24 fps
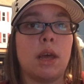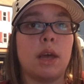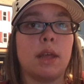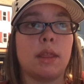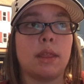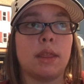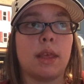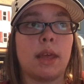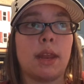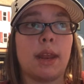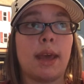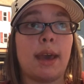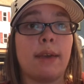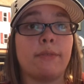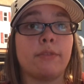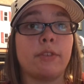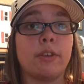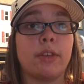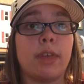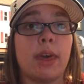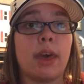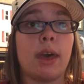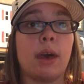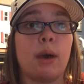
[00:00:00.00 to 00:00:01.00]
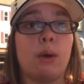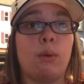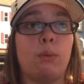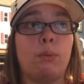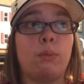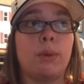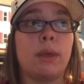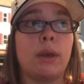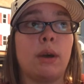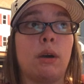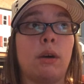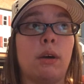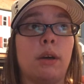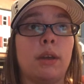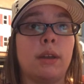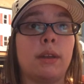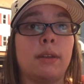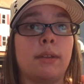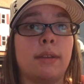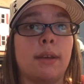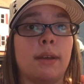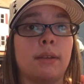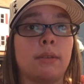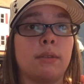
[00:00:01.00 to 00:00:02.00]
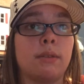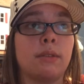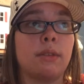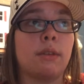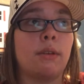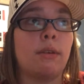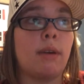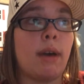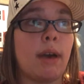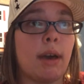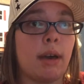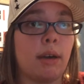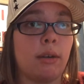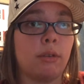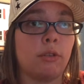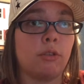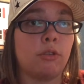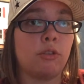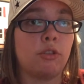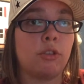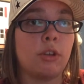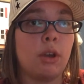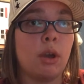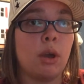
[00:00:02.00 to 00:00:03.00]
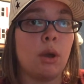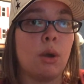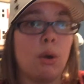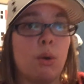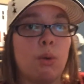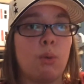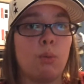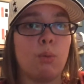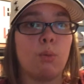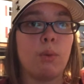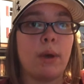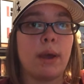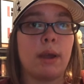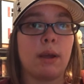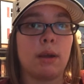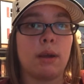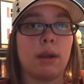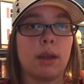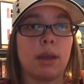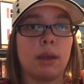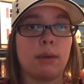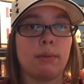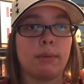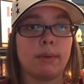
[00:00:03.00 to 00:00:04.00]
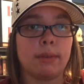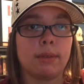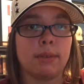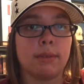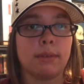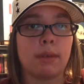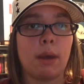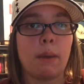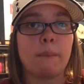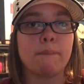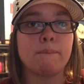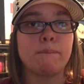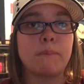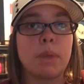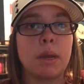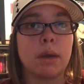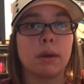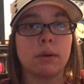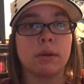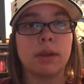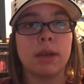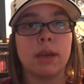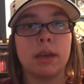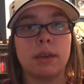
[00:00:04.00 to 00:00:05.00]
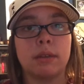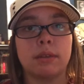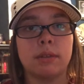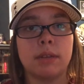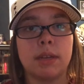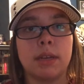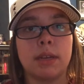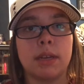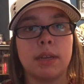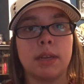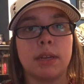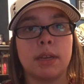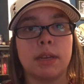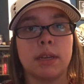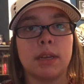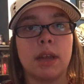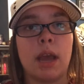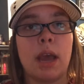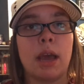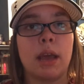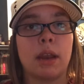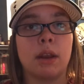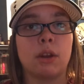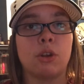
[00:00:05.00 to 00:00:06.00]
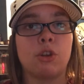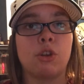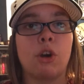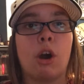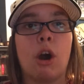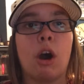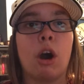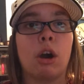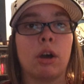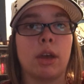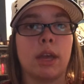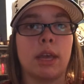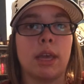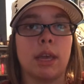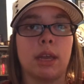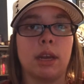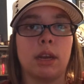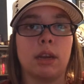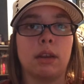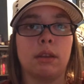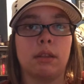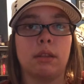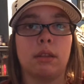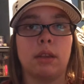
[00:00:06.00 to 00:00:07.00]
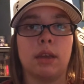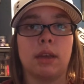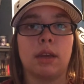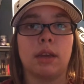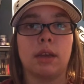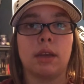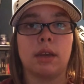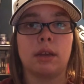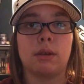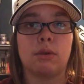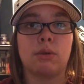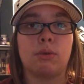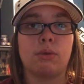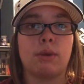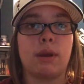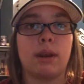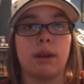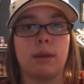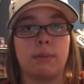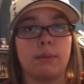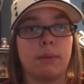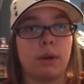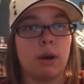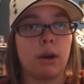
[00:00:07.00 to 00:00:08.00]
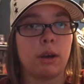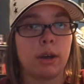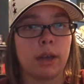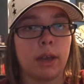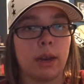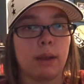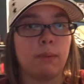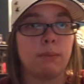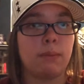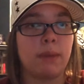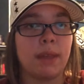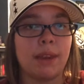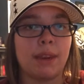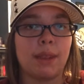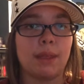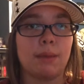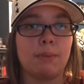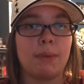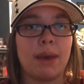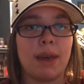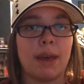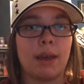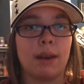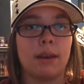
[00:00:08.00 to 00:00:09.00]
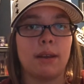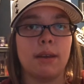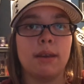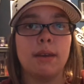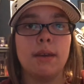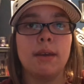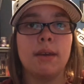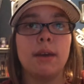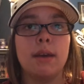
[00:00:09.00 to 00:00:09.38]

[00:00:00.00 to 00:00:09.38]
and then after that, we all headed down to the lounge where it was beer tasting and talking, like random talking and meeting the band.